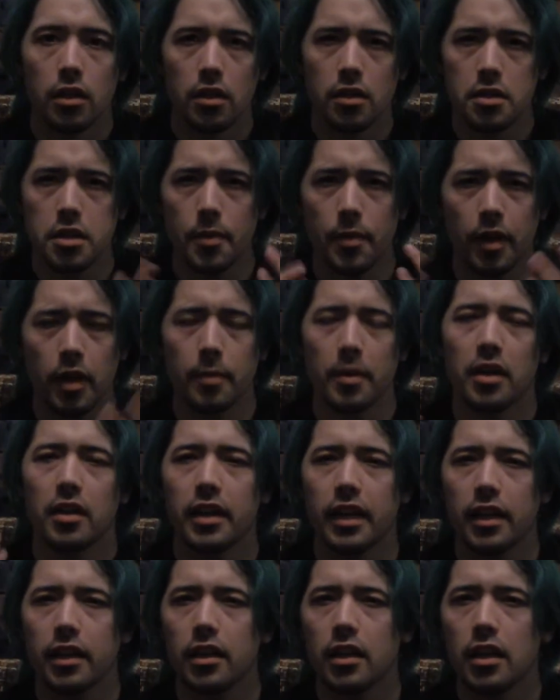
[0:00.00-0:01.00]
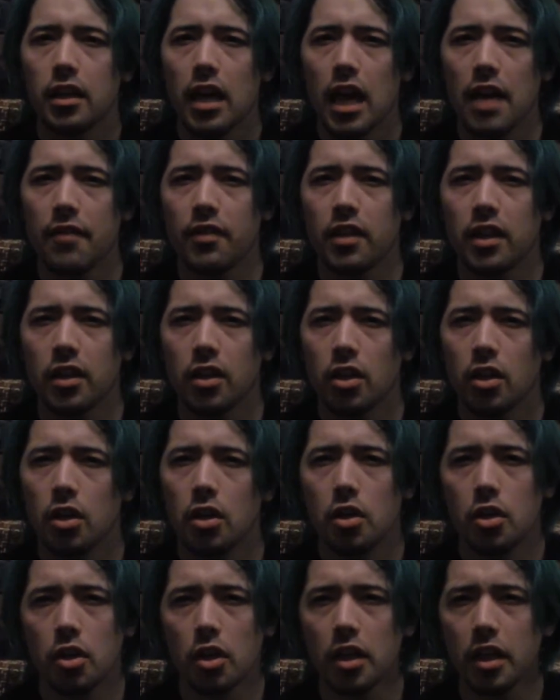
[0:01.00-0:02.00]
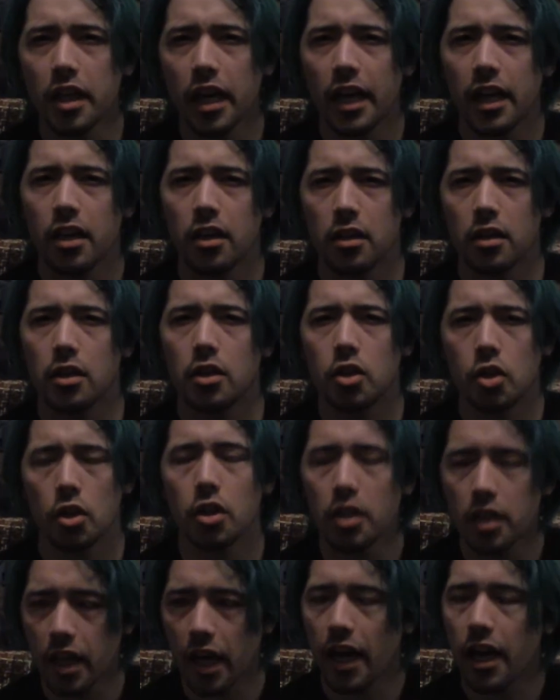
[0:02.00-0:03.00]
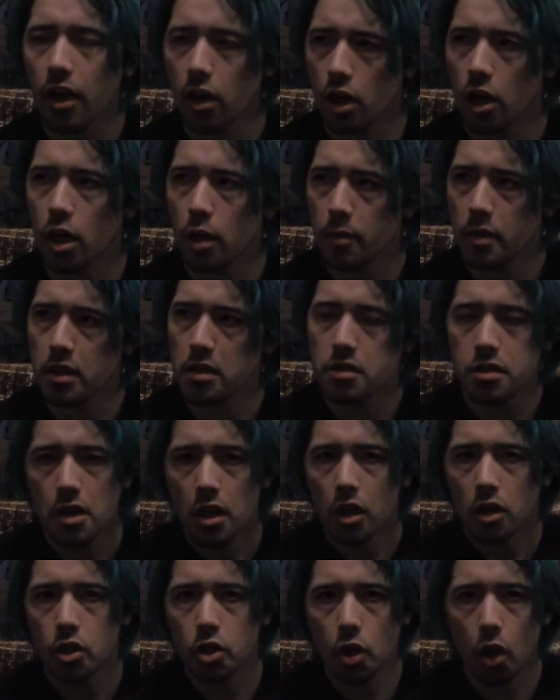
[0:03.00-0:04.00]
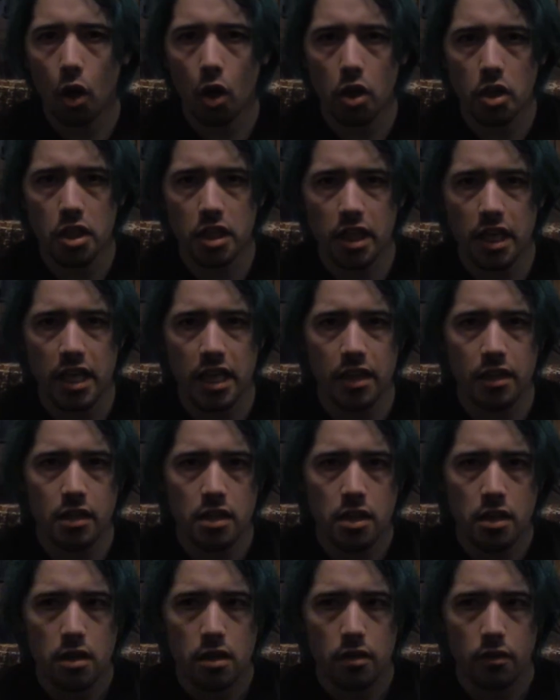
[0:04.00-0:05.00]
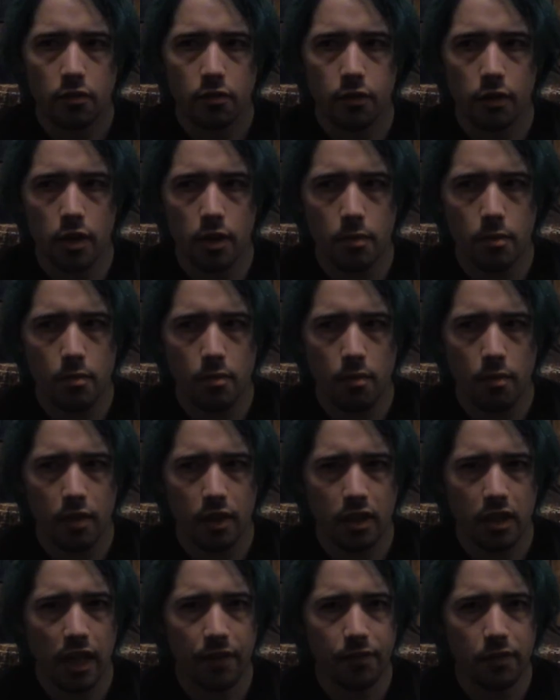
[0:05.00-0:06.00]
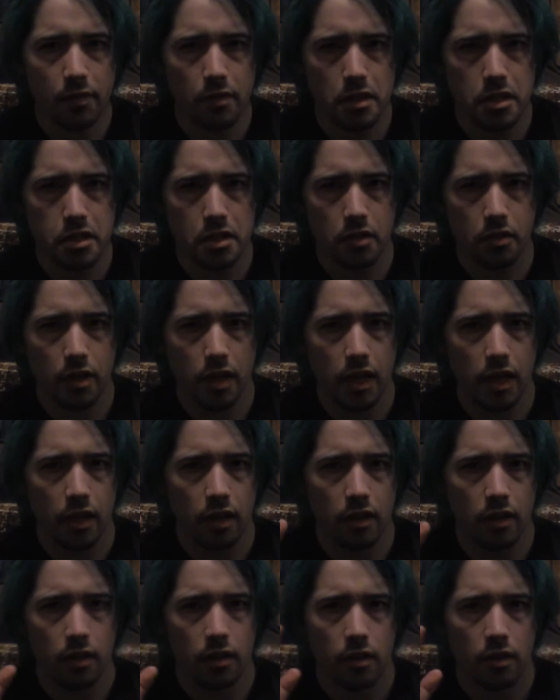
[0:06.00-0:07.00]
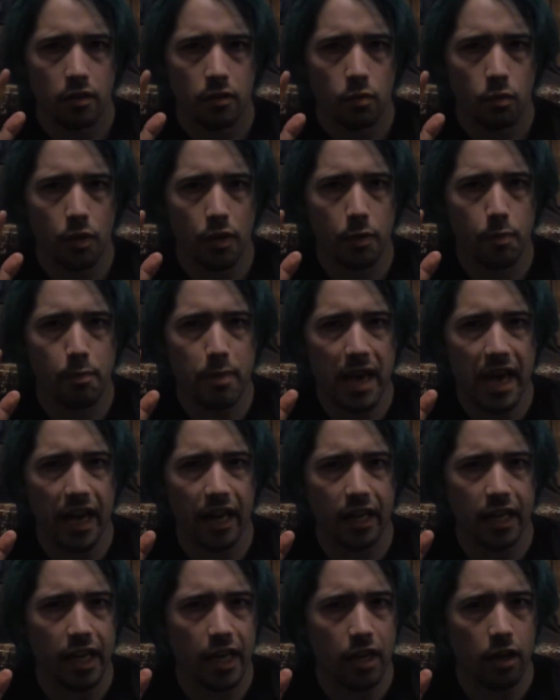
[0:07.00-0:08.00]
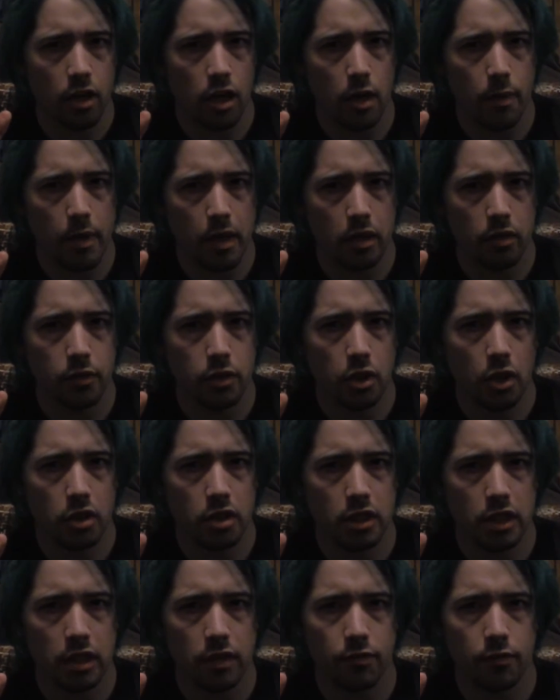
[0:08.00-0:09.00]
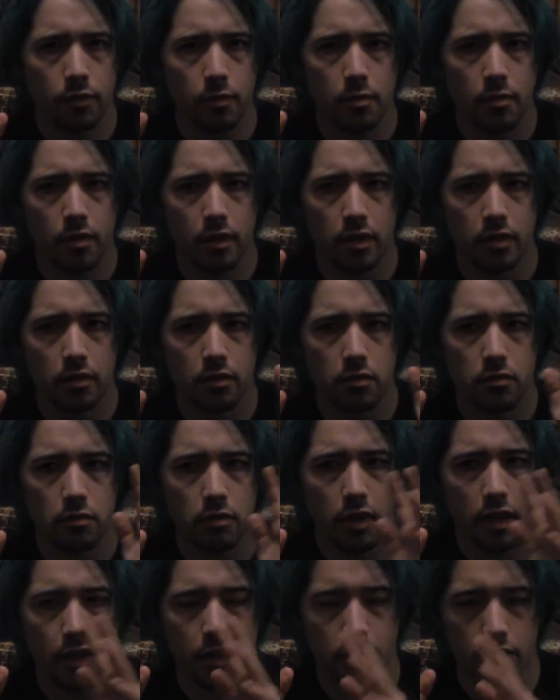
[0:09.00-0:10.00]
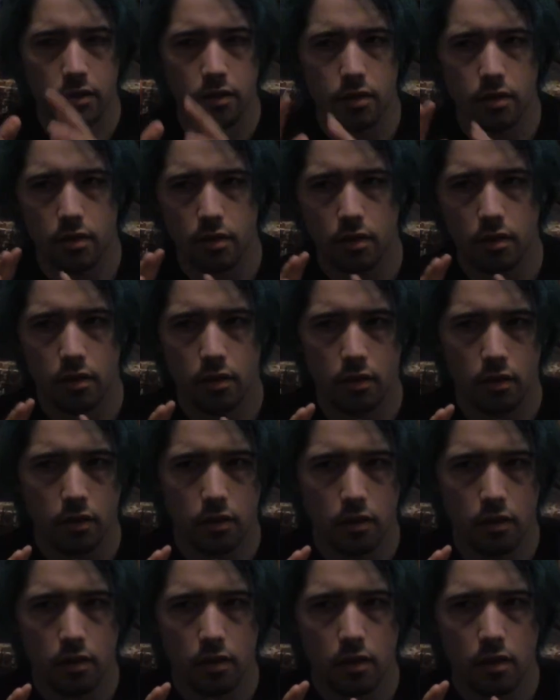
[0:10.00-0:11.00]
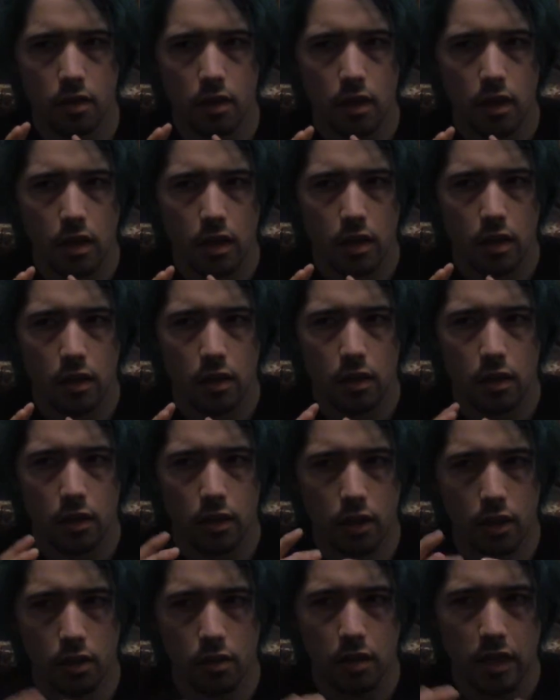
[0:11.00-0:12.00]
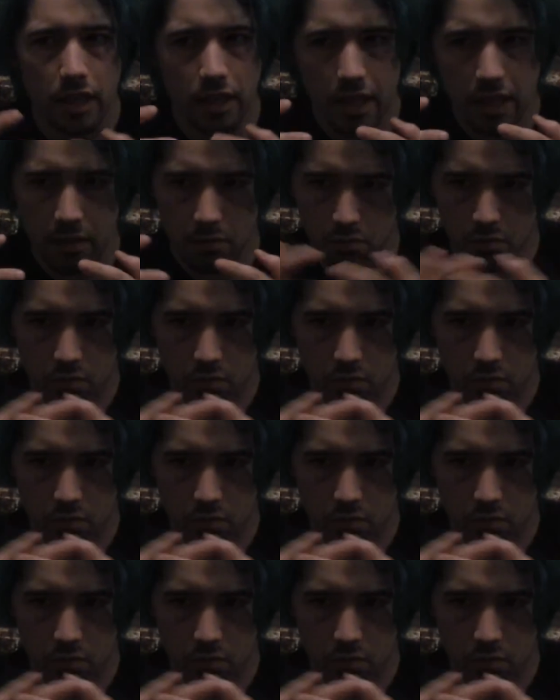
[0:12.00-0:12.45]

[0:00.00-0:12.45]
something about, like, having good guy armies charging in from the left of the screen, with bad guy army charging in from the right. You know, and then